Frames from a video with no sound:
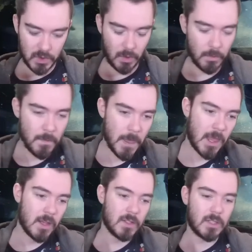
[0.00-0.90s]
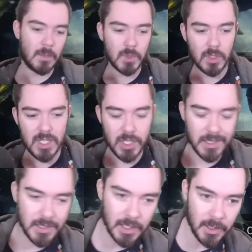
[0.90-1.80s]
So same sort of
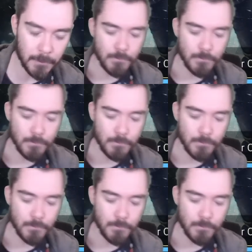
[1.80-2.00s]
gist here.